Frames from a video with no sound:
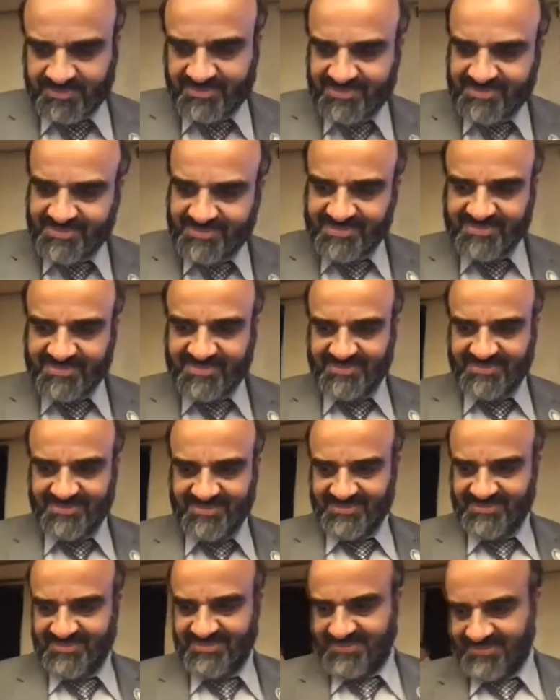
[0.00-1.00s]

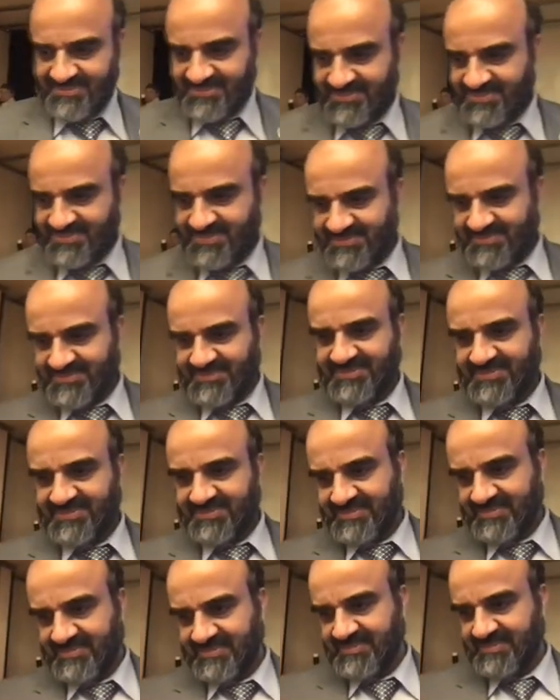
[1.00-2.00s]

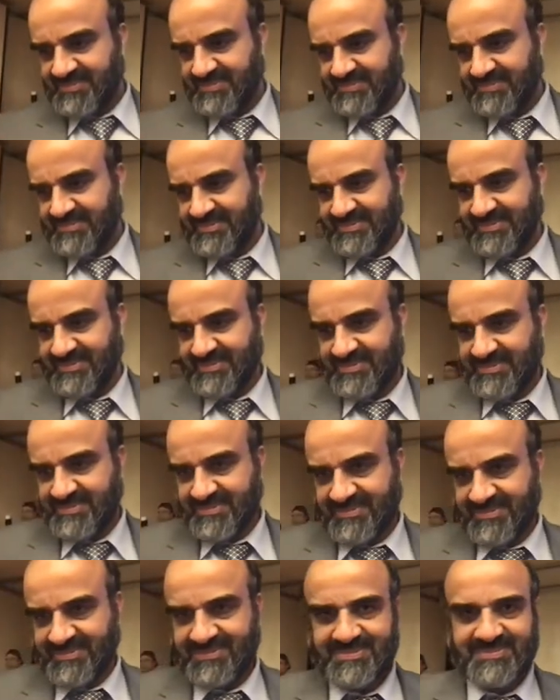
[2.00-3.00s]

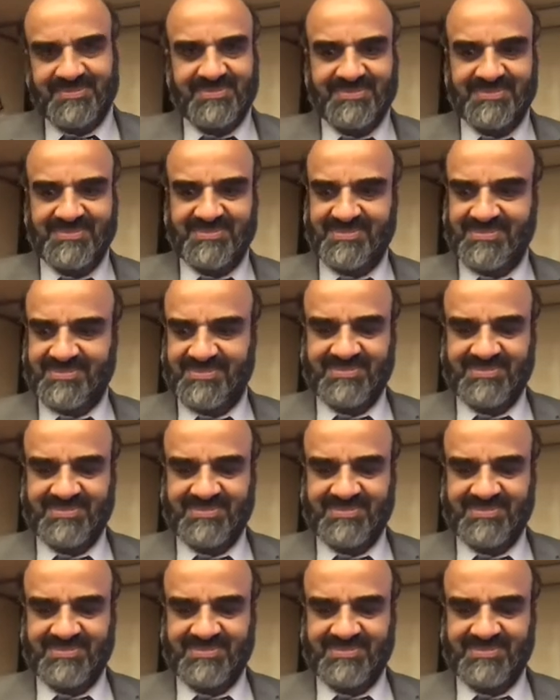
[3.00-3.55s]
(no one is talking)